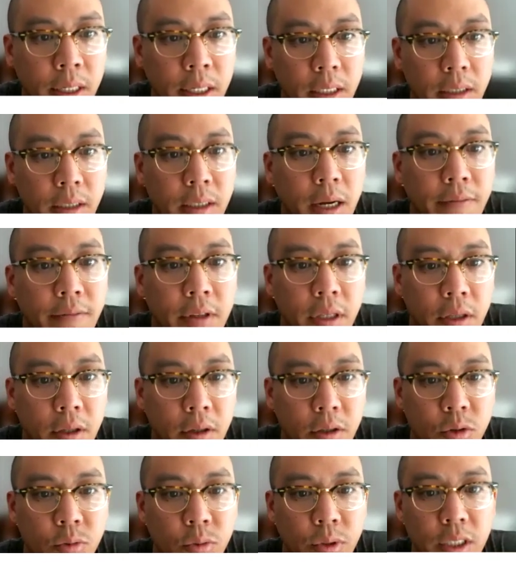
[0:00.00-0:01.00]
It is often
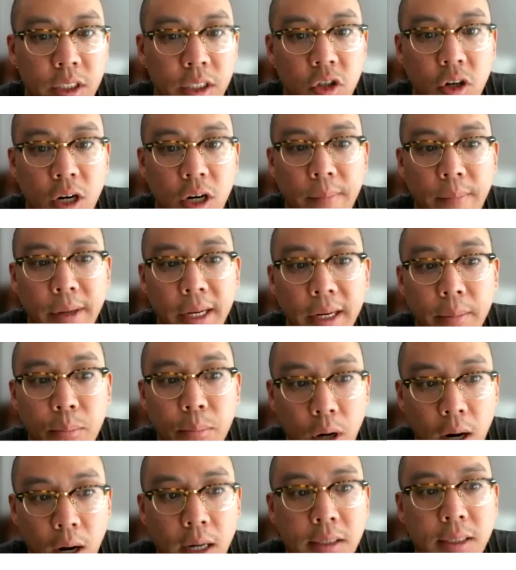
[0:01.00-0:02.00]
used when describing a
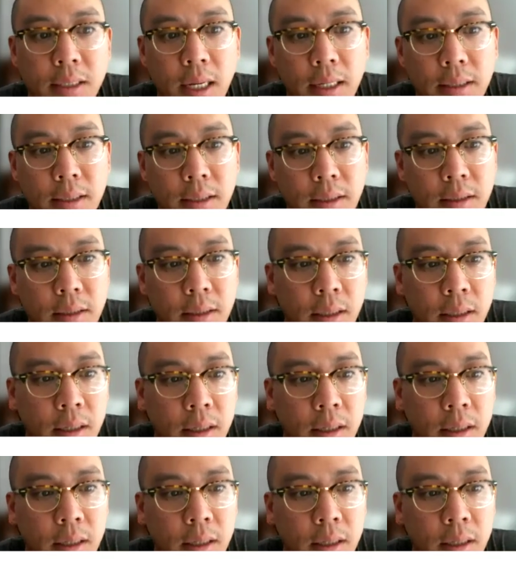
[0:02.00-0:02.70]
process.